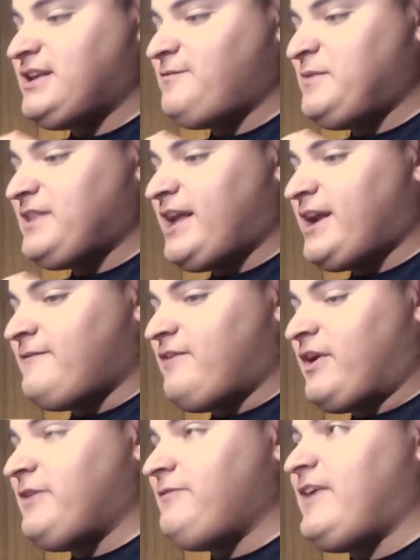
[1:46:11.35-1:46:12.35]
give me like a
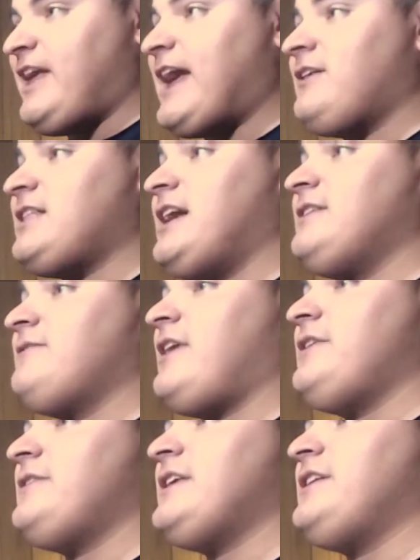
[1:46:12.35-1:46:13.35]
very vague outline of how
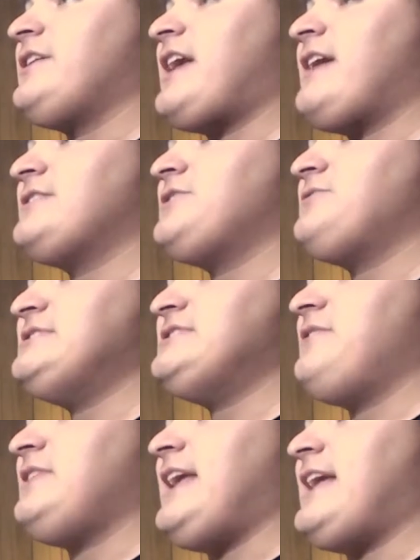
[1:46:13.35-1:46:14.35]
you think your character would
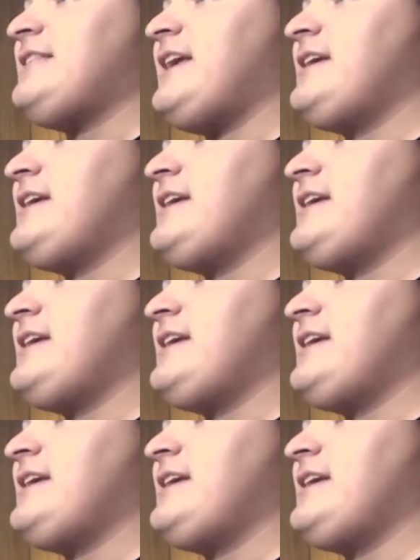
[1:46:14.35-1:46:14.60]
generally,